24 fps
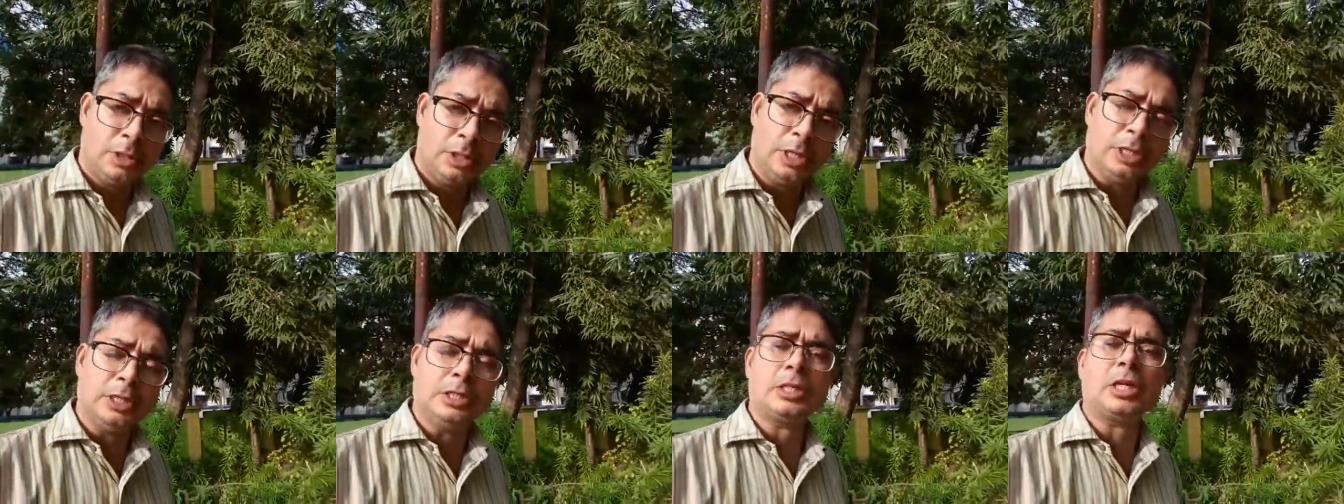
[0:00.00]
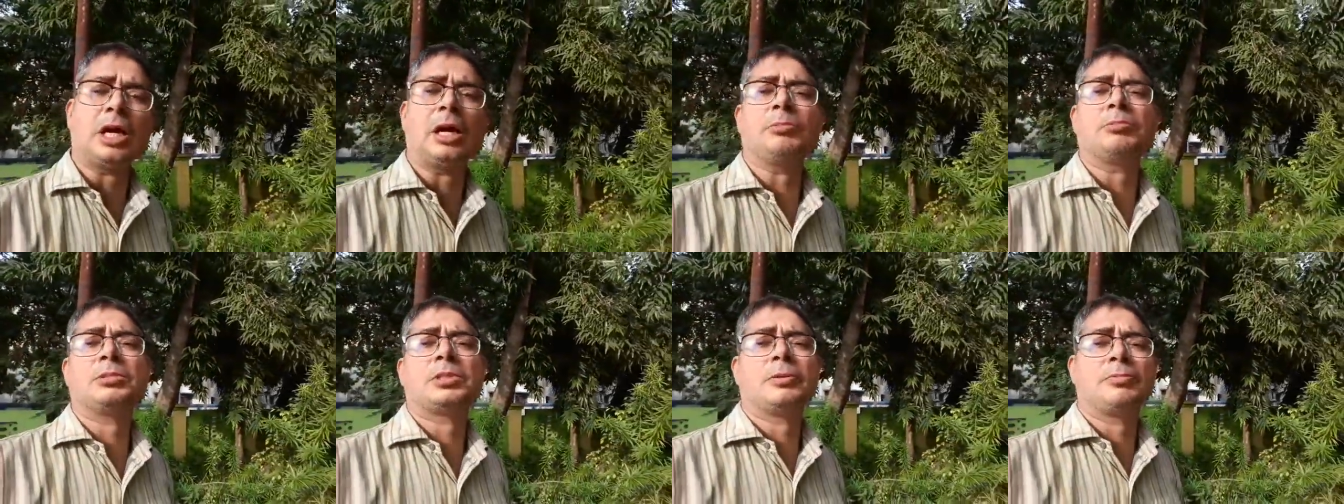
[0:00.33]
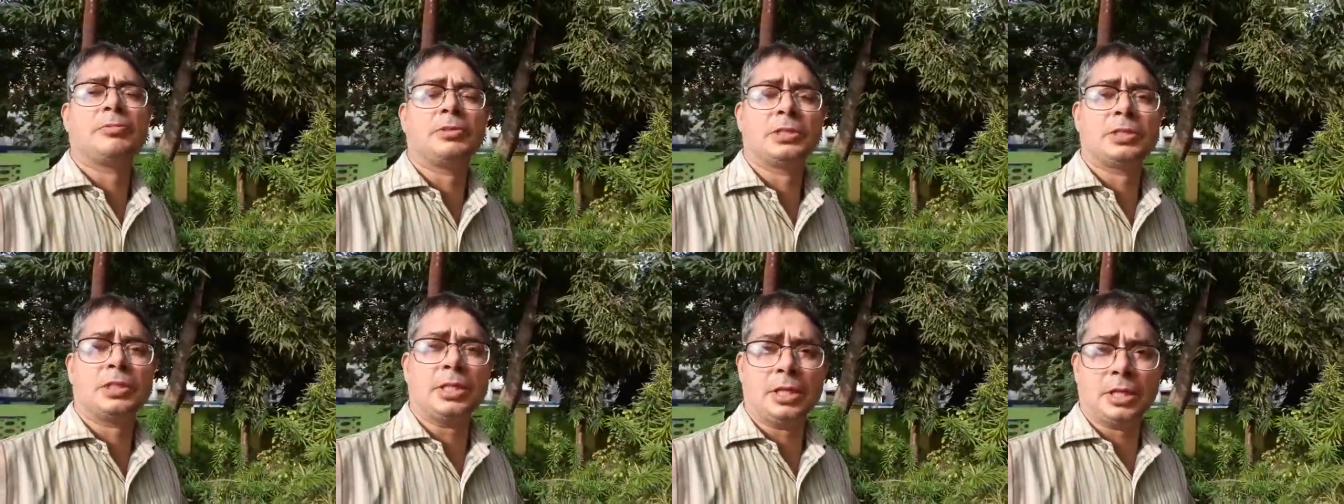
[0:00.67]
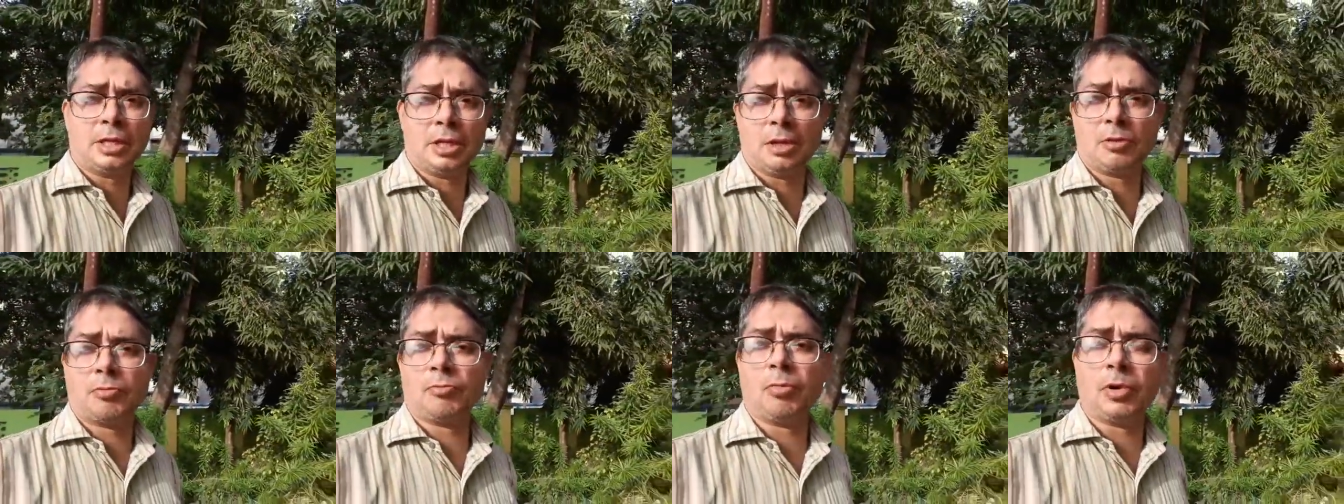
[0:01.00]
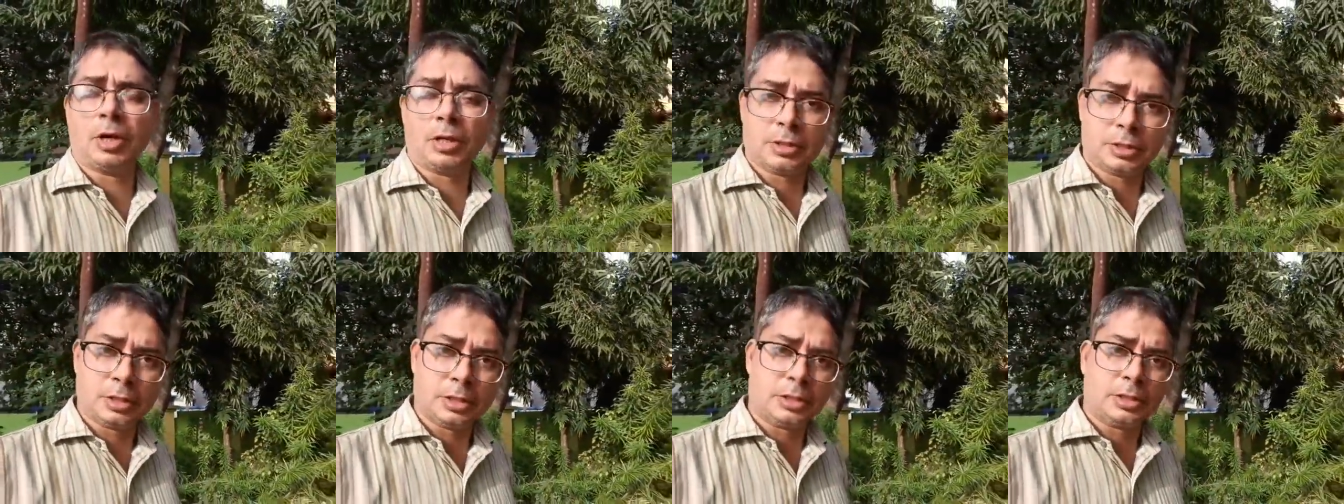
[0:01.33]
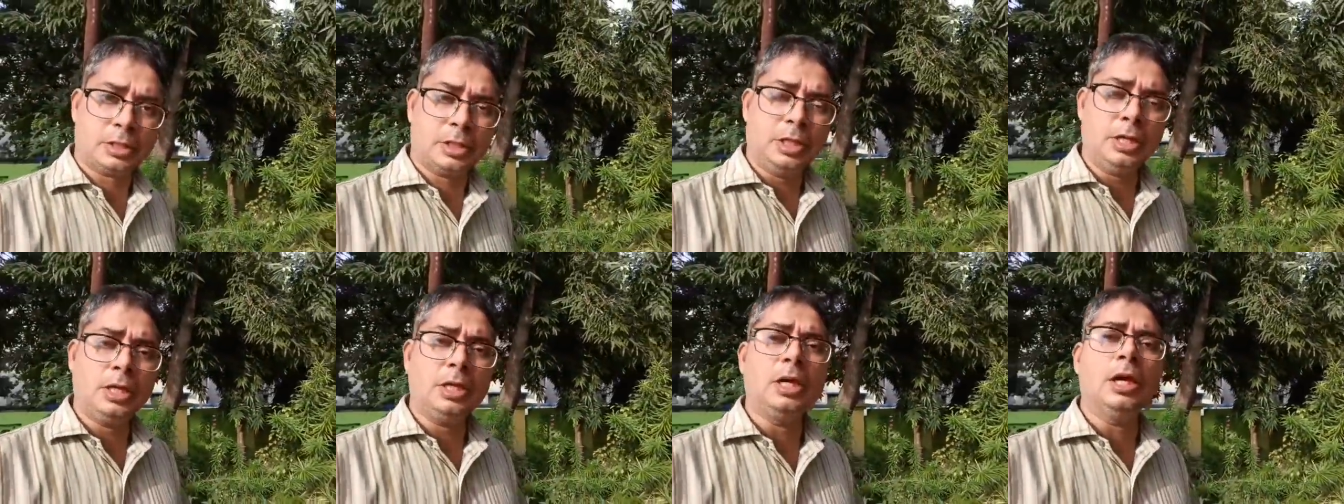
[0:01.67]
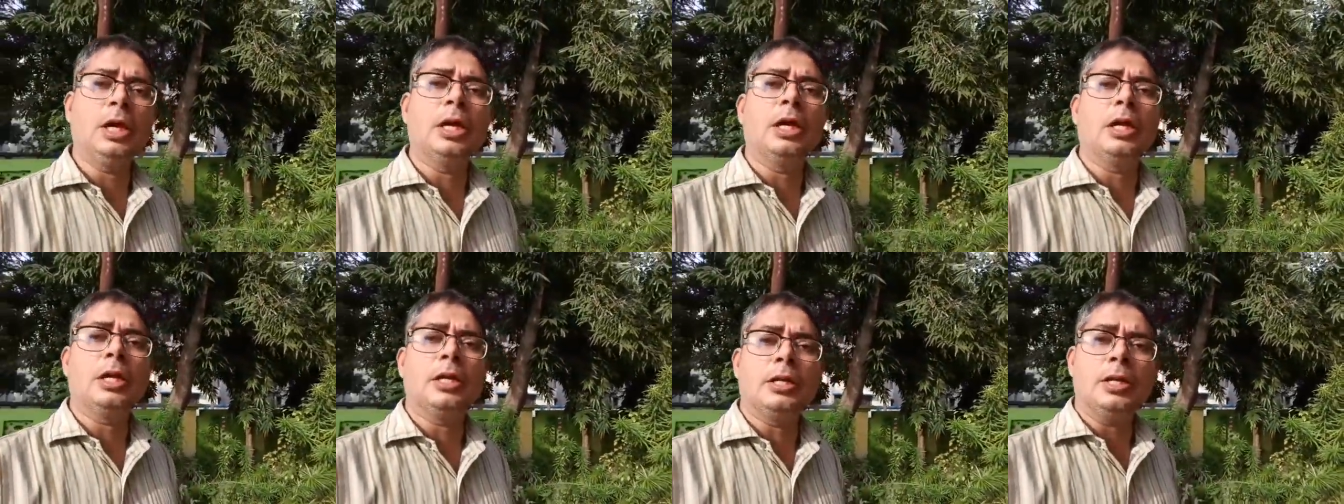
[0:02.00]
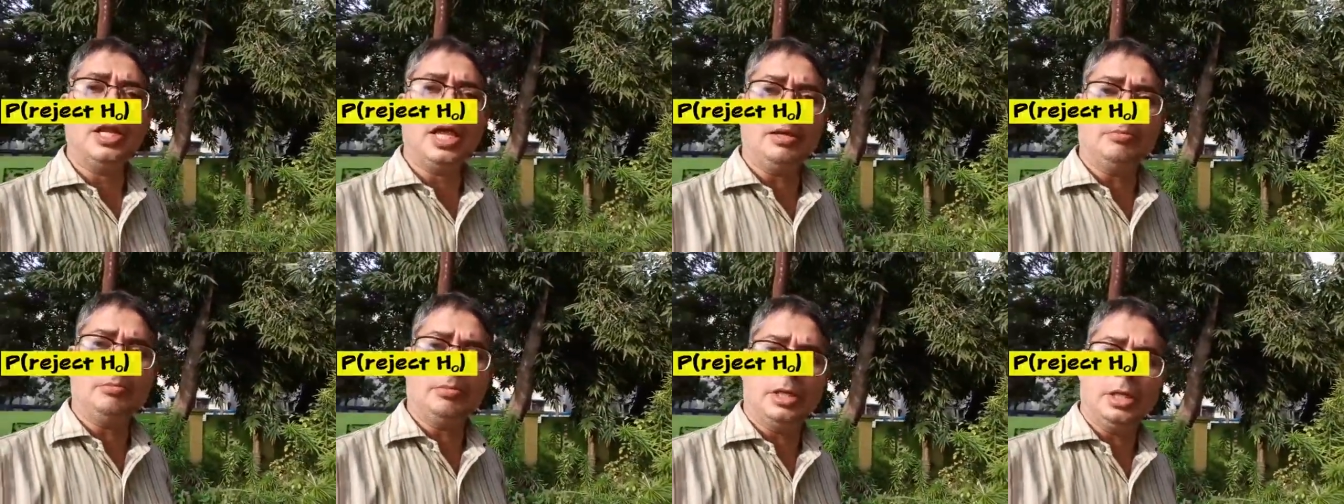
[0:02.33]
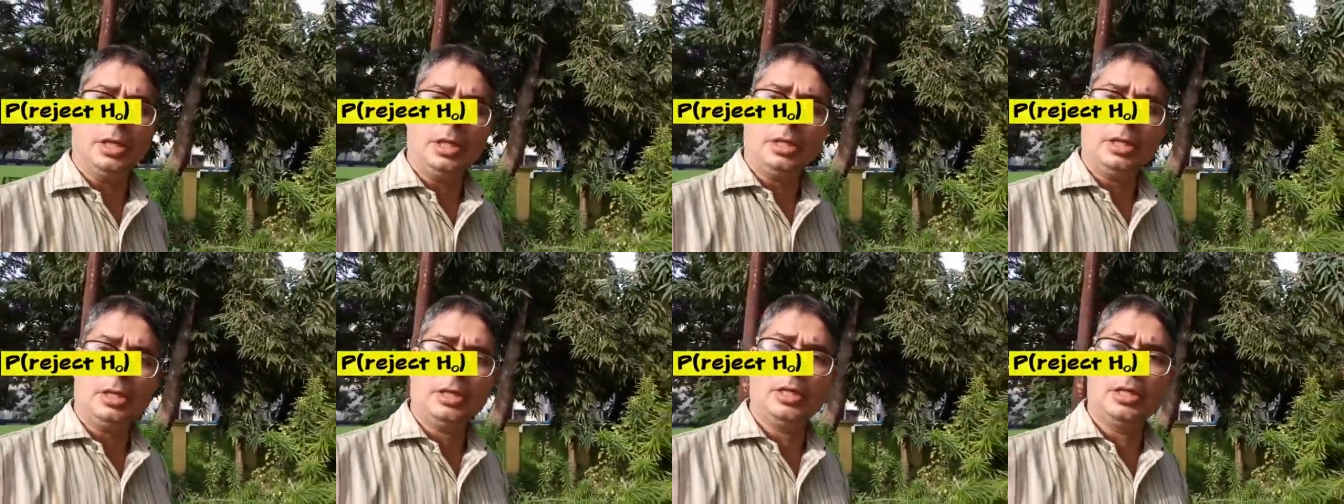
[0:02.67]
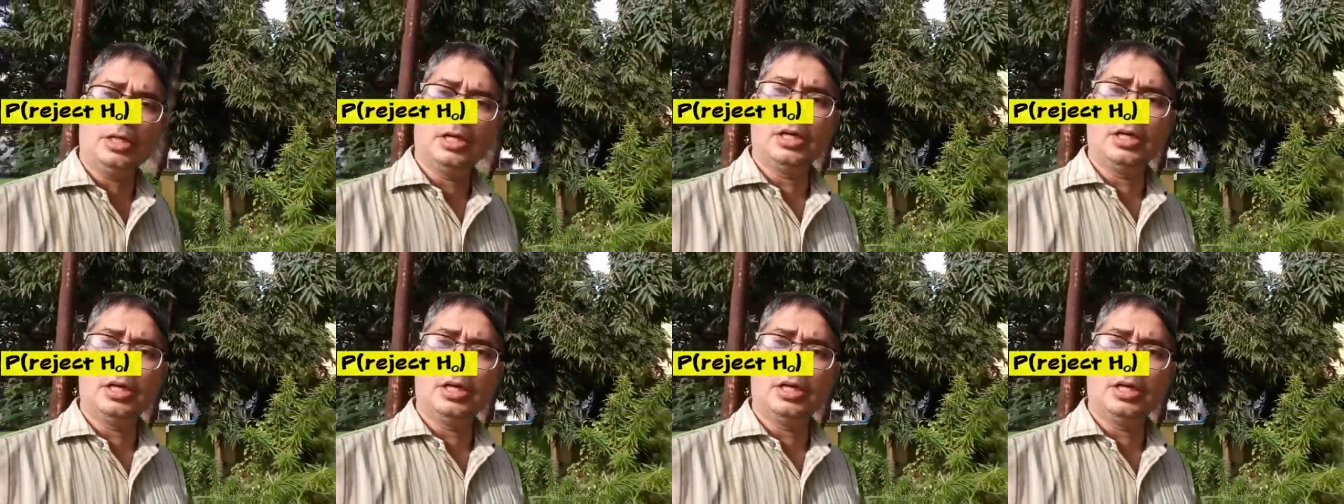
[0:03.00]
in terms of a single quantity, namely